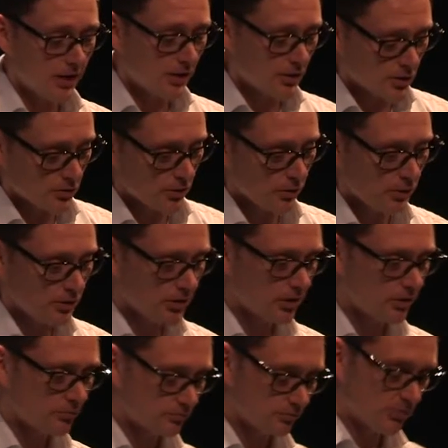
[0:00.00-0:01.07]
And it's true, we
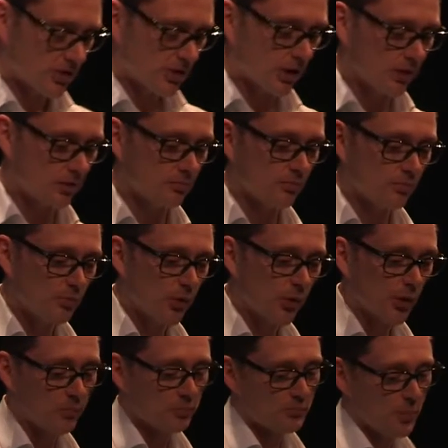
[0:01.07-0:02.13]
do. So,
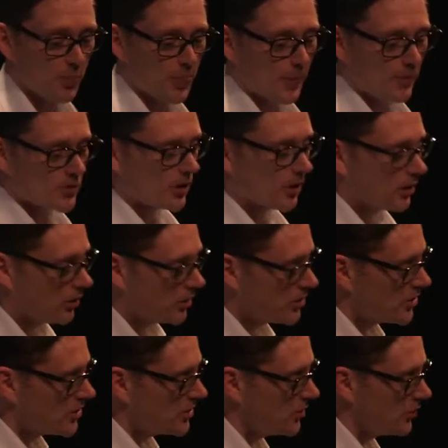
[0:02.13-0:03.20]

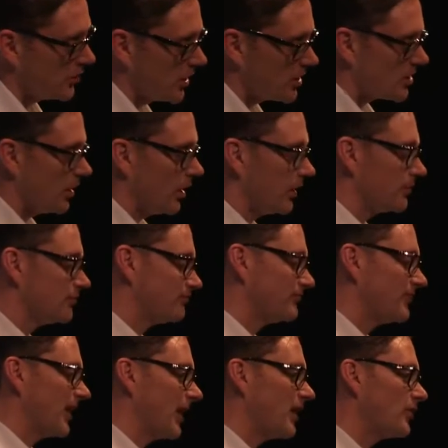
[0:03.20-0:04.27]
psychologists do things like
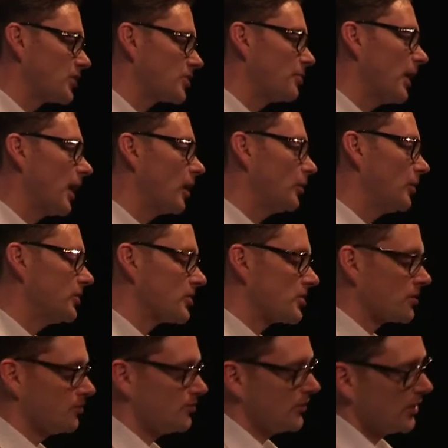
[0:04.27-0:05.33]
they have
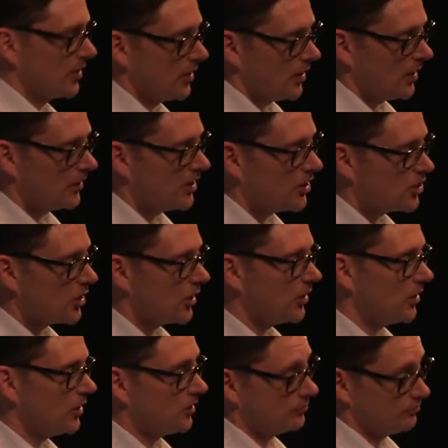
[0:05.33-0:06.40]
experiments and they show
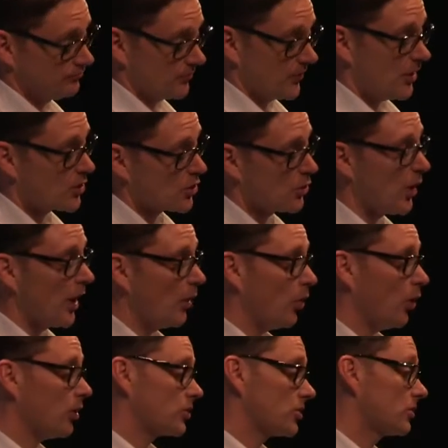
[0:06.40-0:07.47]
you a square
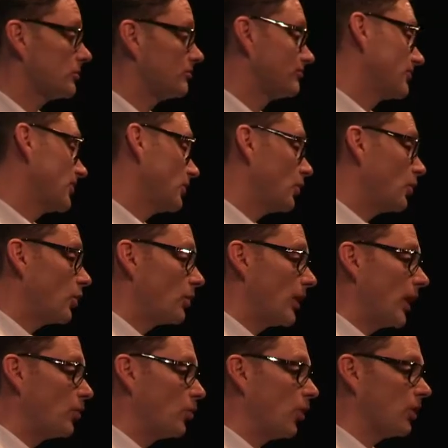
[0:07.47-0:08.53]
watch or a
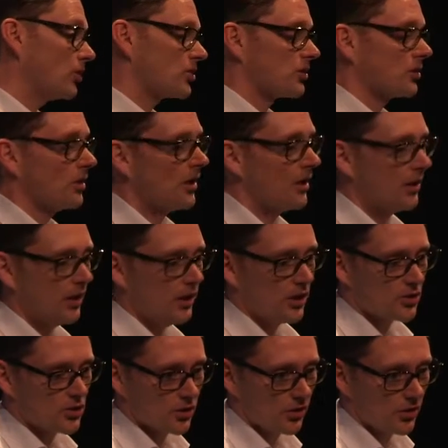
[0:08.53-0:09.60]
round watch, and
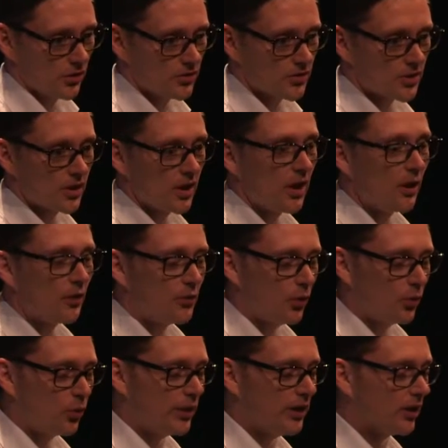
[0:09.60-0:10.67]
it turns
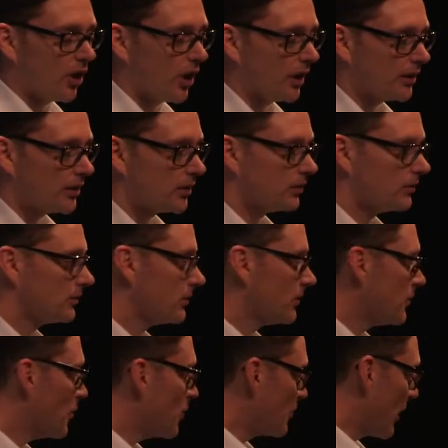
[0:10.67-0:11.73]
that we like
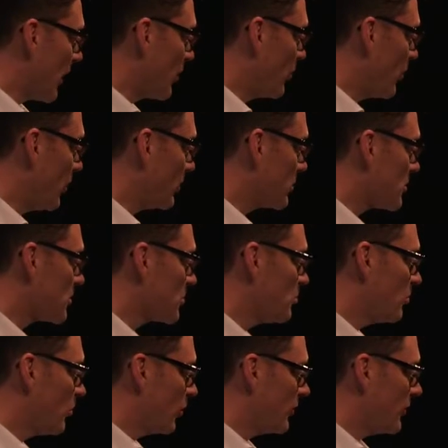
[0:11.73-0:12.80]
the round watch
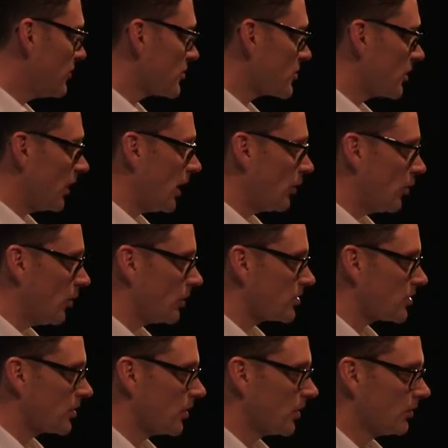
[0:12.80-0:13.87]
more than the square
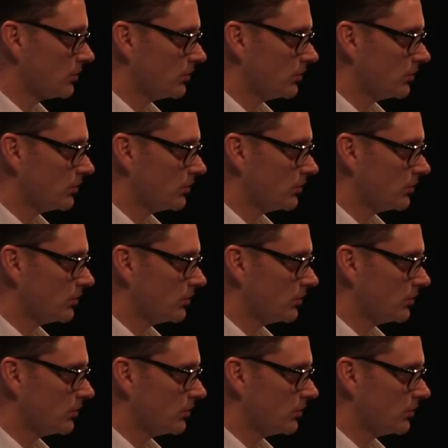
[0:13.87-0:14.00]
watch,